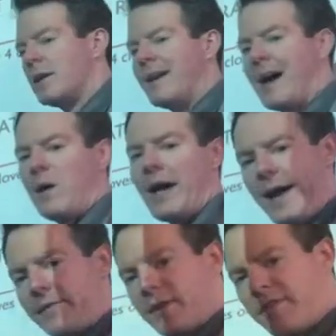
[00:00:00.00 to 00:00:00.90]
Now I
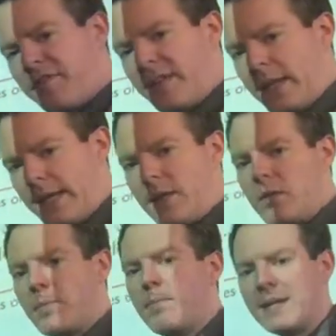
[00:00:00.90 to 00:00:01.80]
have to fill in
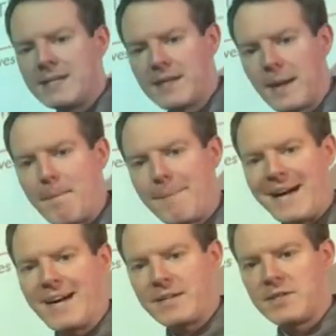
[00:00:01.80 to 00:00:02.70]
the missing
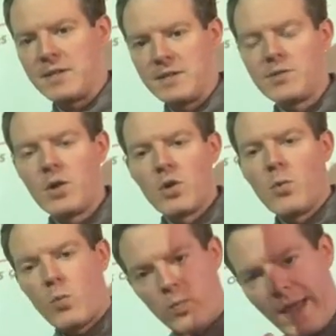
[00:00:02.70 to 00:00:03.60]
boxes
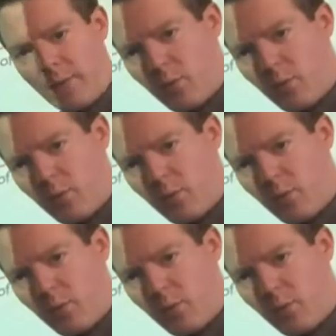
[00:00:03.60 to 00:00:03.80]
that will